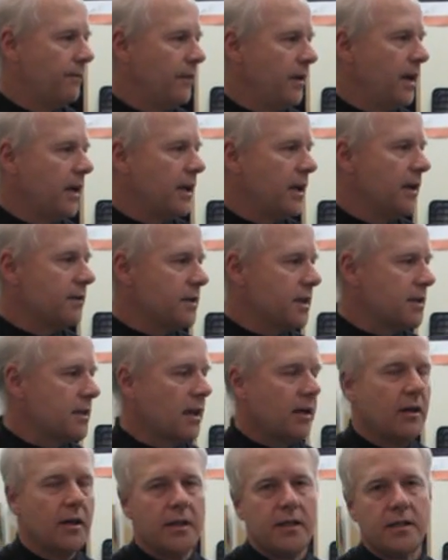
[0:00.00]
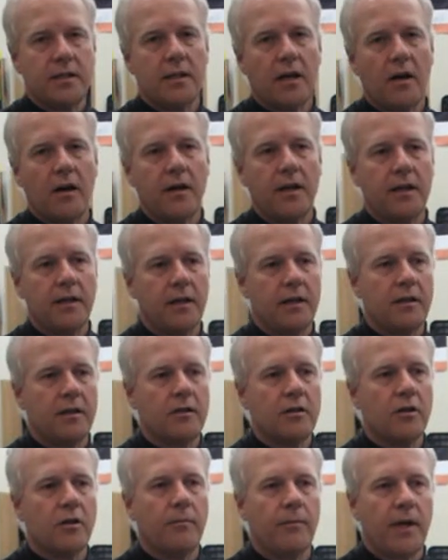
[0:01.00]
it gives us a good start into
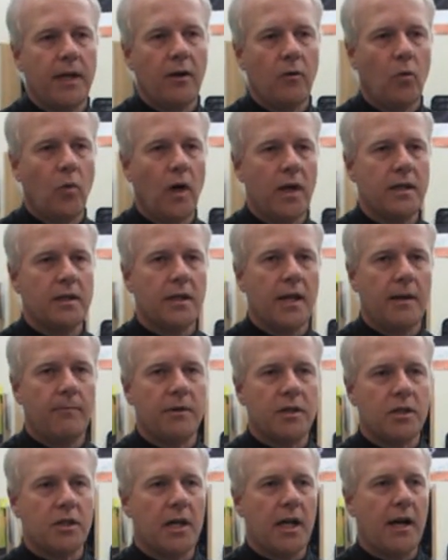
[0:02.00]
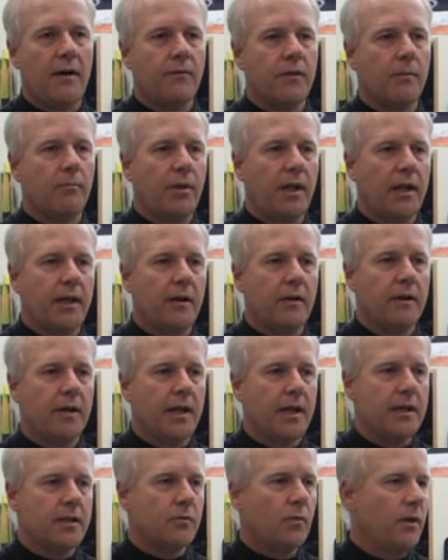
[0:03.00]
determining what type of shaft the player
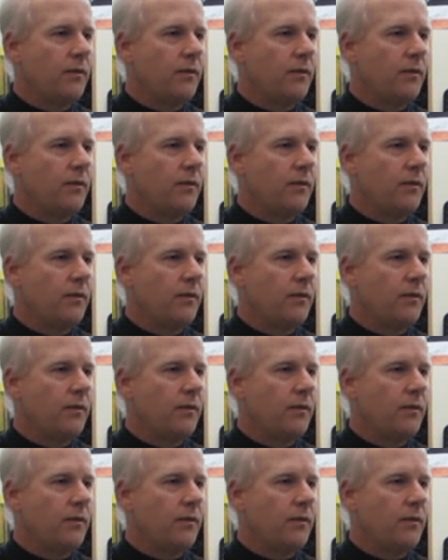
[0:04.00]
needs.